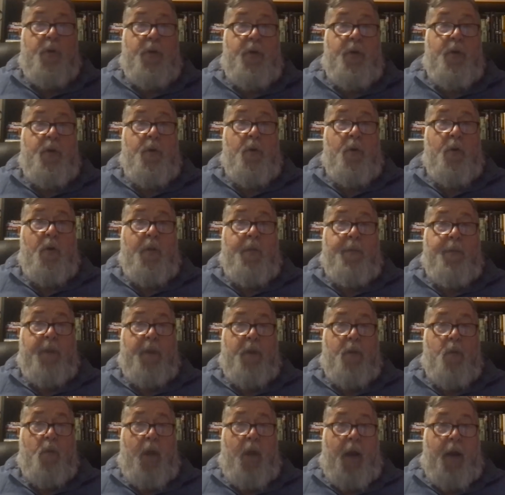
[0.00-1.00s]
a new
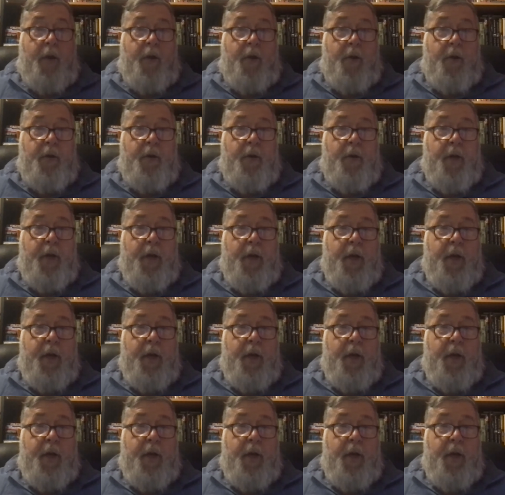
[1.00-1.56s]
Olympic record.